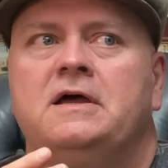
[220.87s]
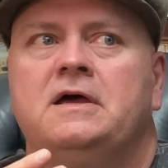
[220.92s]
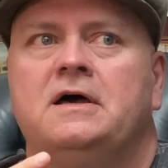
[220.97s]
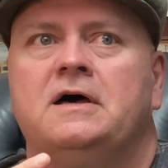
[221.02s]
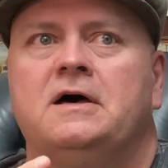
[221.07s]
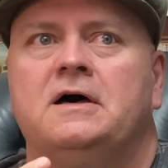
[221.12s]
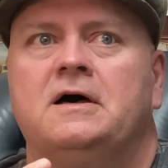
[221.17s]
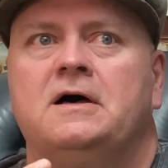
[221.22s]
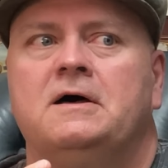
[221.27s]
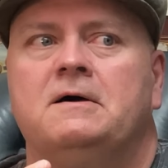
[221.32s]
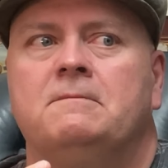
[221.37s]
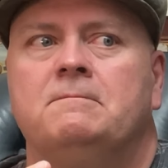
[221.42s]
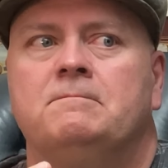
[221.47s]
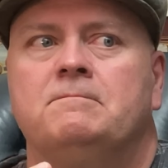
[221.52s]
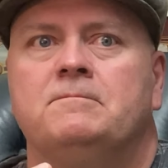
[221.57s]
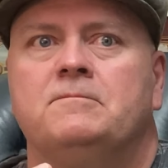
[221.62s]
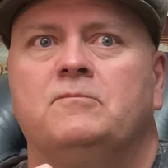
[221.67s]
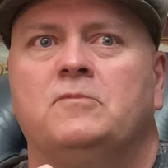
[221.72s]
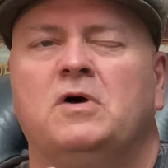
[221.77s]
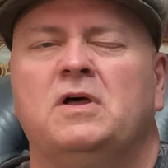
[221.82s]

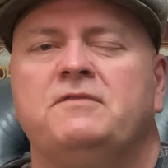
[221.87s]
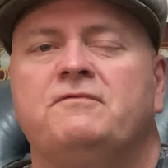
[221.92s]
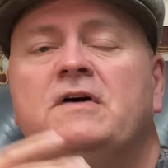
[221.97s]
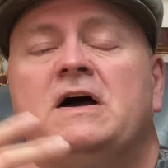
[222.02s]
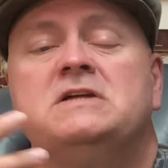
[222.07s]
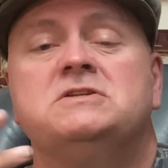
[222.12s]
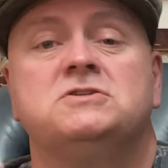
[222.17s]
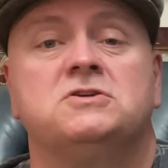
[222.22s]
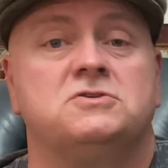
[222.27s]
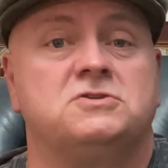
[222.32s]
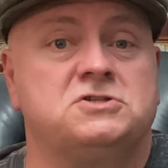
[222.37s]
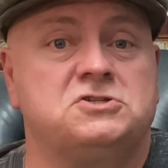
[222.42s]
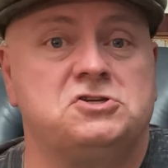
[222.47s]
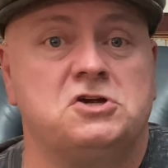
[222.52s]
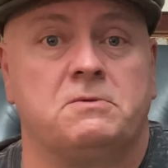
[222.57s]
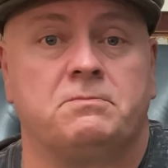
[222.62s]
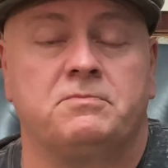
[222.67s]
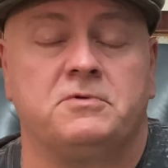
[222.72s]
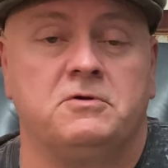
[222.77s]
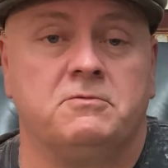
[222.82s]
Um, well, he finds their
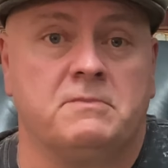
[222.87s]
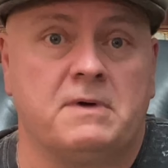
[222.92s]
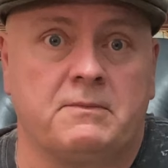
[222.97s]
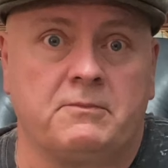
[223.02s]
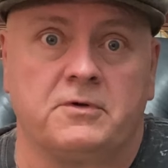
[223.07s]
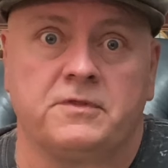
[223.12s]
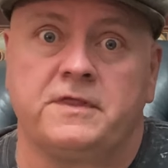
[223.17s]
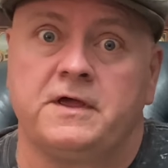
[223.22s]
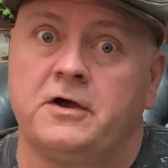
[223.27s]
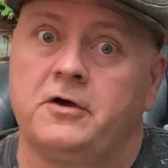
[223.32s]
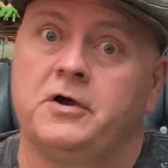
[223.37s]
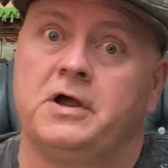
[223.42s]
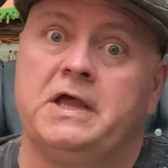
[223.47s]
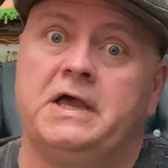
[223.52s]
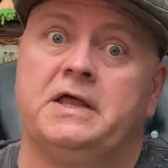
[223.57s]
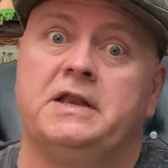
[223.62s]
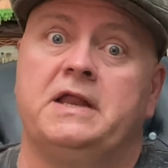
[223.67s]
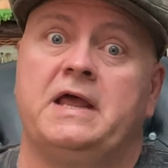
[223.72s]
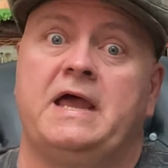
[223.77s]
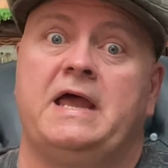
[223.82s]
ship. You remember they're
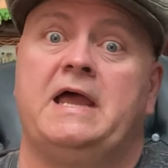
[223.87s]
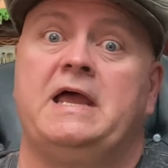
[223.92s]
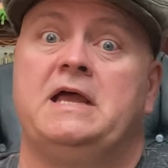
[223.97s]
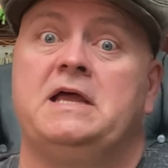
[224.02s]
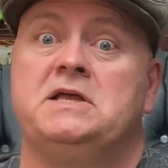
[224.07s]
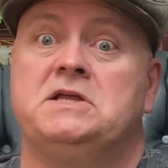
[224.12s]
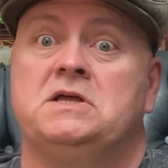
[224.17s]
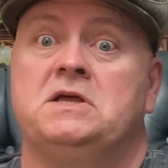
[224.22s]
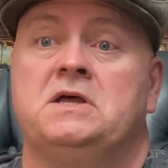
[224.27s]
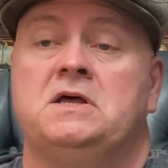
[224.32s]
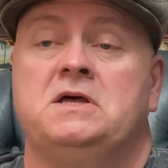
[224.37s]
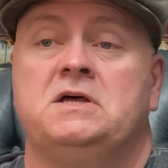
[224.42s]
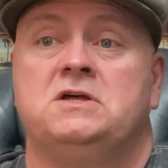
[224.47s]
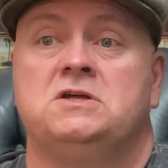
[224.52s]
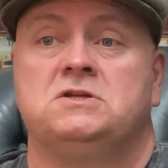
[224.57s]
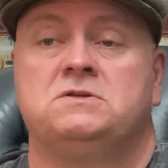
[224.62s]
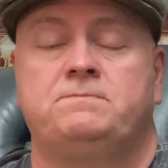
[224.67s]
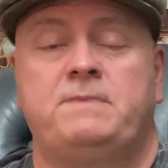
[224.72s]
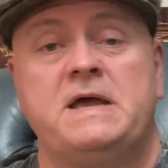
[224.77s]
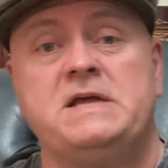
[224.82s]
in a
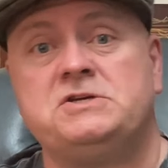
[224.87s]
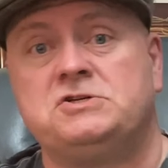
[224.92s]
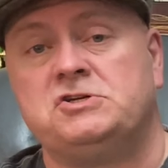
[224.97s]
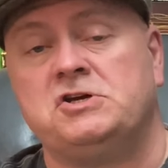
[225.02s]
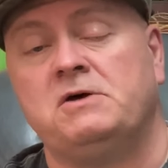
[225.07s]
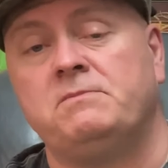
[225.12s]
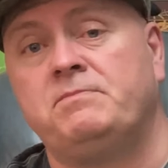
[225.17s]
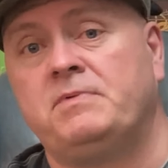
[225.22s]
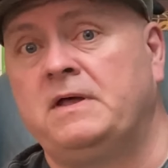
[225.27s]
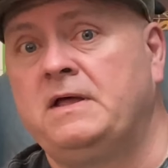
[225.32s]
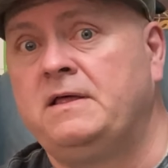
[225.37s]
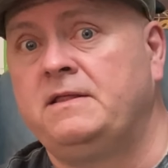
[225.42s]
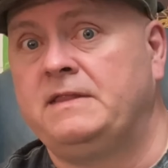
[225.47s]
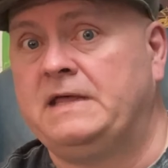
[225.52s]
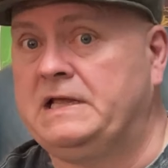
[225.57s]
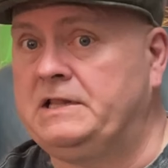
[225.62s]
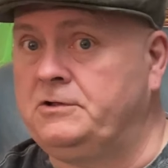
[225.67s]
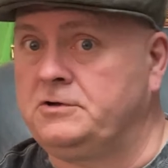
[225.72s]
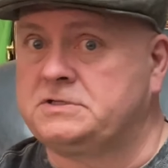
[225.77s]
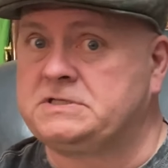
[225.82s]
spaceship
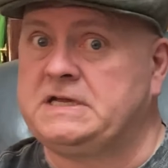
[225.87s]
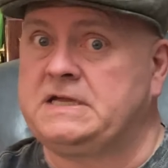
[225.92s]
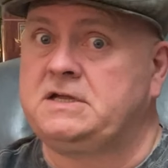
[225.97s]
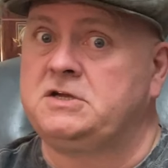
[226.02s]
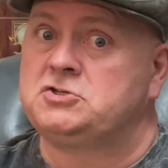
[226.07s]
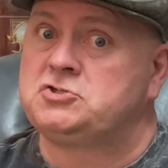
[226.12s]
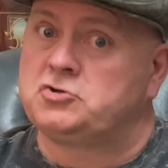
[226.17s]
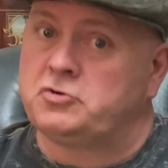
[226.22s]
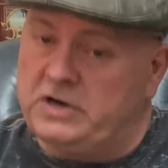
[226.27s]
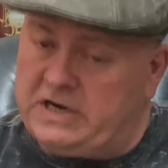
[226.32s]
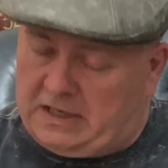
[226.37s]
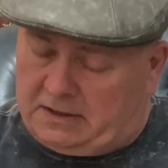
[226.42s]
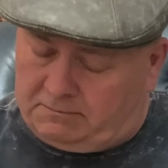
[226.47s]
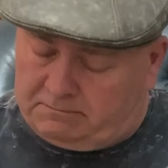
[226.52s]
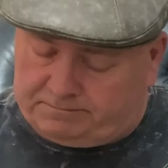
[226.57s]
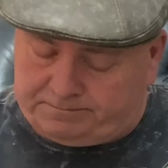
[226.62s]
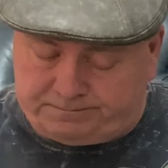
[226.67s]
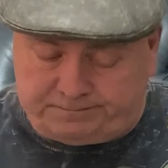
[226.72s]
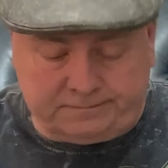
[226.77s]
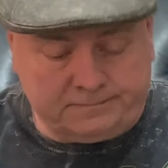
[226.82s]
that looks like a tree.
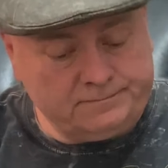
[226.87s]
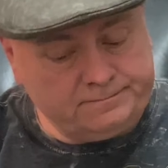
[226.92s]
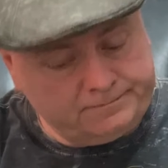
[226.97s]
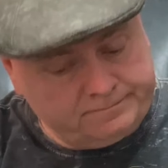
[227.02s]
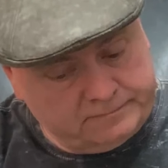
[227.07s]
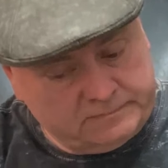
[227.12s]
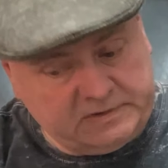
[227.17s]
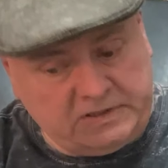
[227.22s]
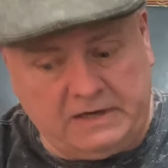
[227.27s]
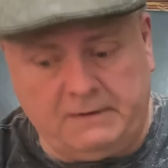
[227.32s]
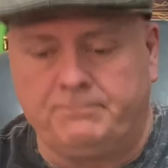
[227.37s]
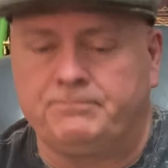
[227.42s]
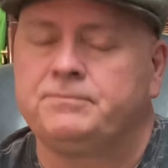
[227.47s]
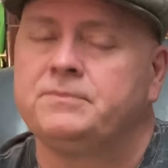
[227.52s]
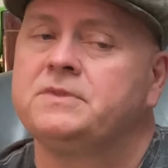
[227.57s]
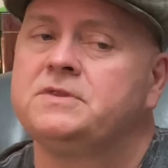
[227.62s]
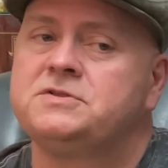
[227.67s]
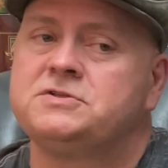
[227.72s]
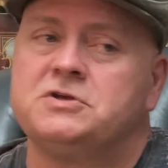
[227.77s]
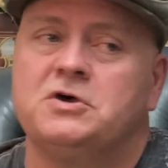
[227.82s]
Yep.
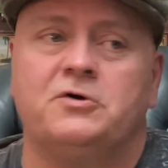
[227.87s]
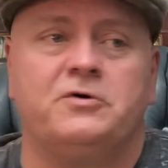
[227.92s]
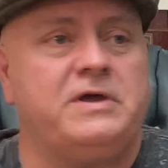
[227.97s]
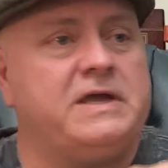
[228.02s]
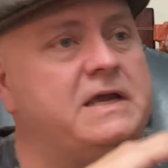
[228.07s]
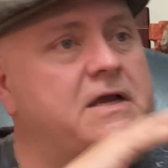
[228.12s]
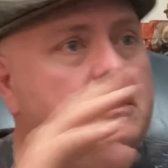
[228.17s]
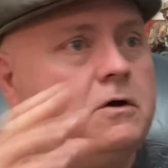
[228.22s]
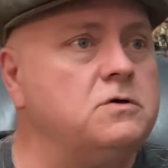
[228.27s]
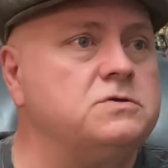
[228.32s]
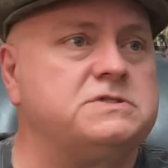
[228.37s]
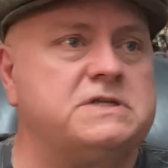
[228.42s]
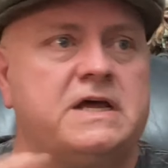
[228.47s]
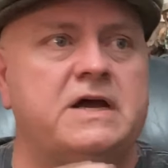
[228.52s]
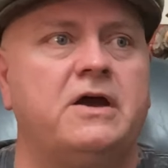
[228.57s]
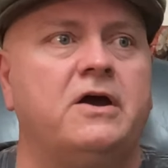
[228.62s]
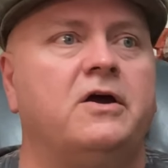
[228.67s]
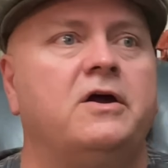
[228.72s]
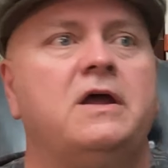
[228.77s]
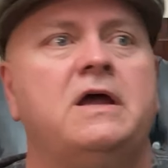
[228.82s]
So he goes
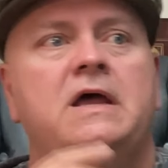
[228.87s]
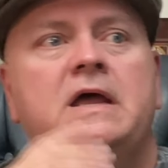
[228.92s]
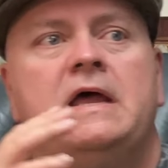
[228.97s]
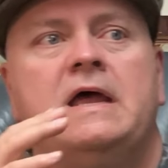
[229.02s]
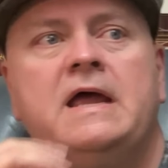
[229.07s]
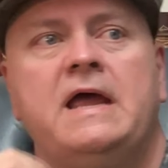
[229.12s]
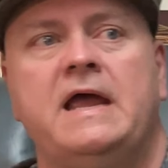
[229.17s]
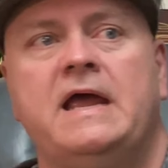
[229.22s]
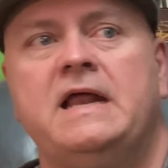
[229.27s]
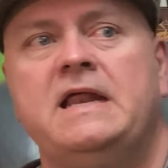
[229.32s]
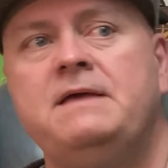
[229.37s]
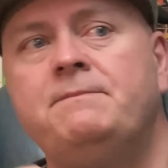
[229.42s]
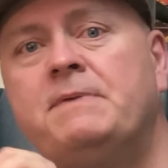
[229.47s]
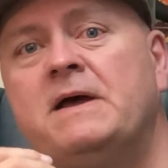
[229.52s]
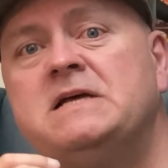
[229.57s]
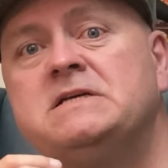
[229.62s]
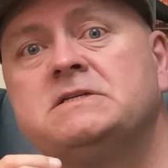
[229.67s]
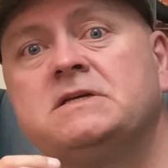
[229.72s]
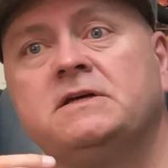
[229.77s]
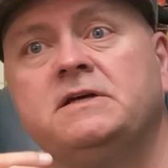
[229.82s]
there and he
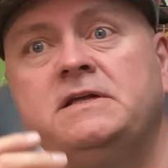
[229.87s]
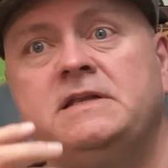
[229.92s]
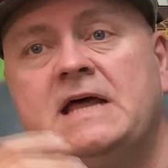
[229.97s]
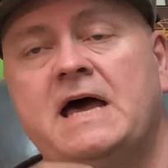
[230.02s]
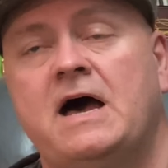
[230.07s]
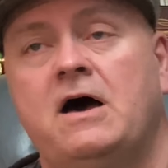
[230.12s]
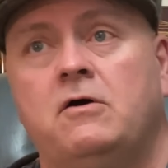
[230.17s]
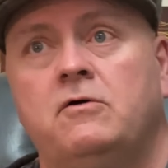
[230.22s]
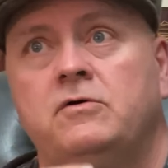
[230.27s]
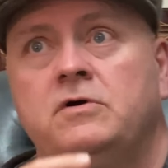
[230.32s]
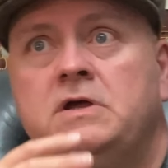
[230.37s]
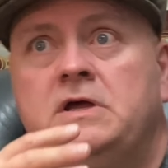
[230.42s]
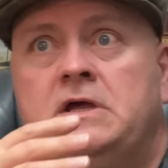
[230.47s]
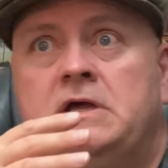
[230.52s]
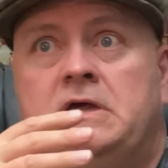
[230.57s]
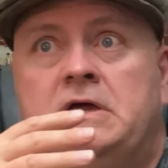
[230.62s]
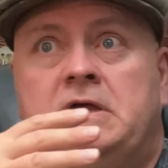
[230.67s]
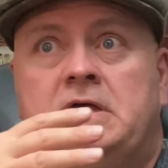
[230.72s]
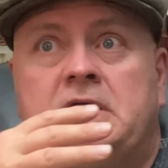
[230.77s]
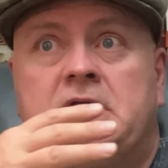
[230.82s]
basically now
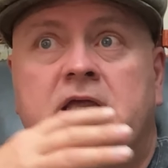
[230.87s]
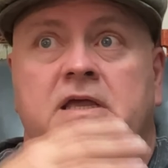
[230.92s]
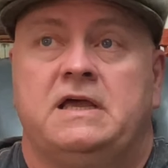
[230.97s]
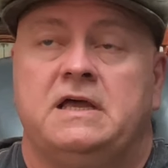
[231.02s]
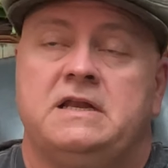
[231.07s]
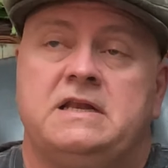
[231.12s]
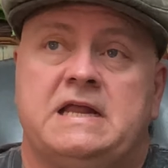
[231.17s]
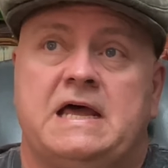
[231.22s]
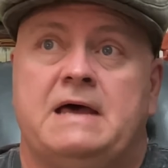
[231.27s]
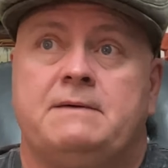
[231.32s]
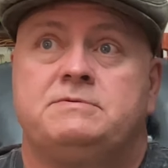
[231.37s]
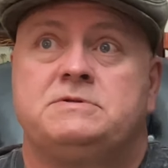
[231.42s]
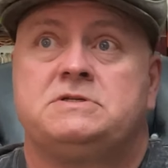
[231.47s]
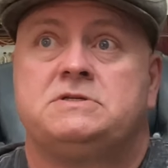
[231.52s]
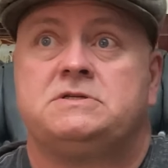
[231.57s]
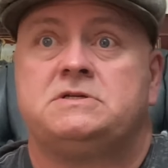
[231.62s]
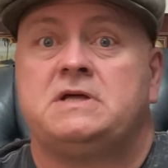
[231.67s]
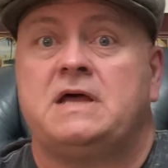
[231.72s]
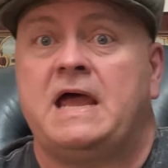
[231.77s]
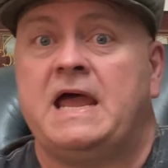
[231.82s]

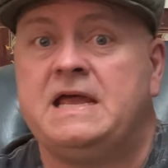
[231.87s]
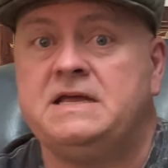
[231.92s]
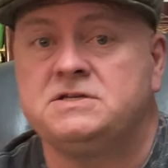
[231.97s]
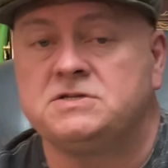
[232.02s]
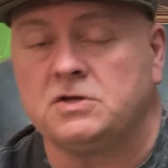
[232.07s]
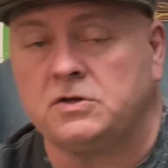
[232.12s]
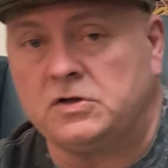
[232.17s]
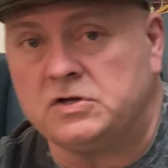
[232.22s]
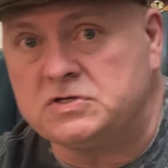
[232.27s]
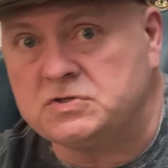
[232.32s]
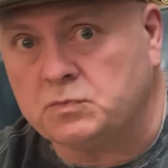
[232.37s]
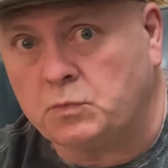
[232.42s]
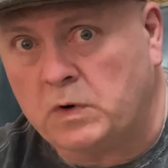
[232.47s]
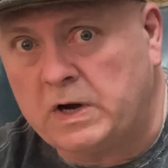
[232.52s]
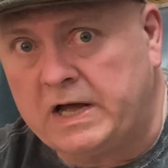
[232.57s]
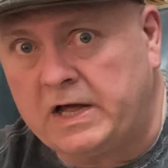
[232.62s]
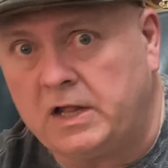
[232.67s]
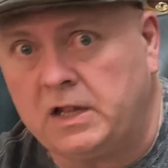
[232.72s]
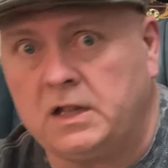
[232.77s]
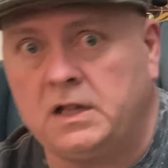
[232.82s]
kidnaps Hazel as
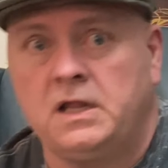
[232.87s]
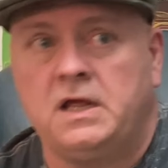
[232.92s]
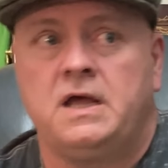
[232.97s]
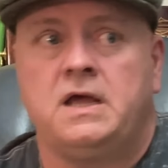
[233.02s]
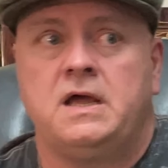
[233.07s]
well